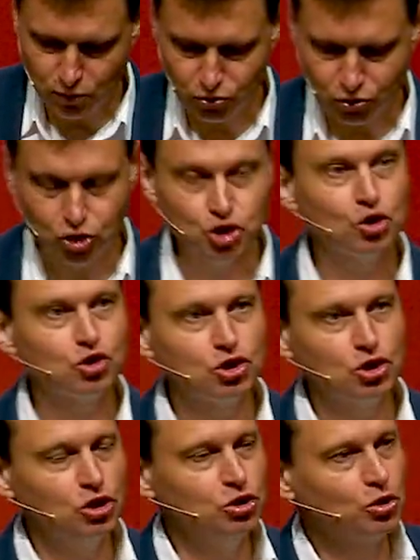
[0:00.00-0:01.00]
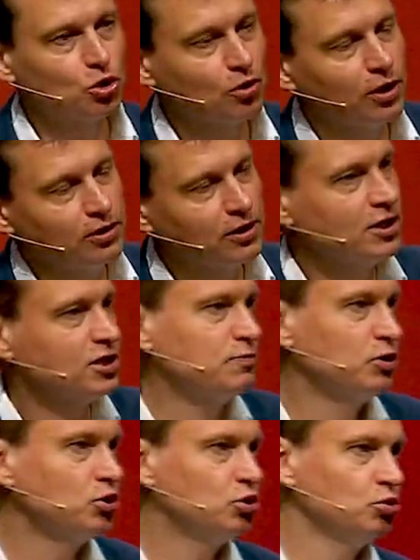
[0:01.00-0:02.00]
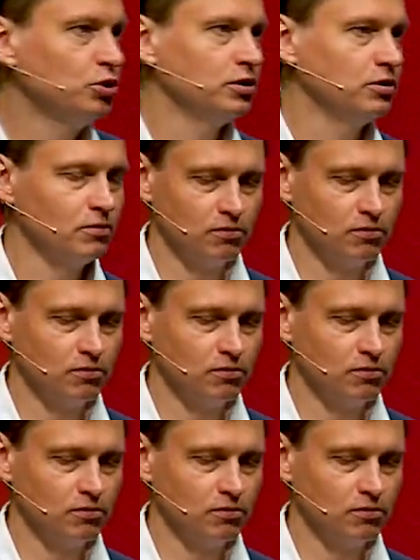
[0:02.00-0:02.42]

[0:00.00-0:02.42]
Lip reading: what the church in Ukraine has been doing.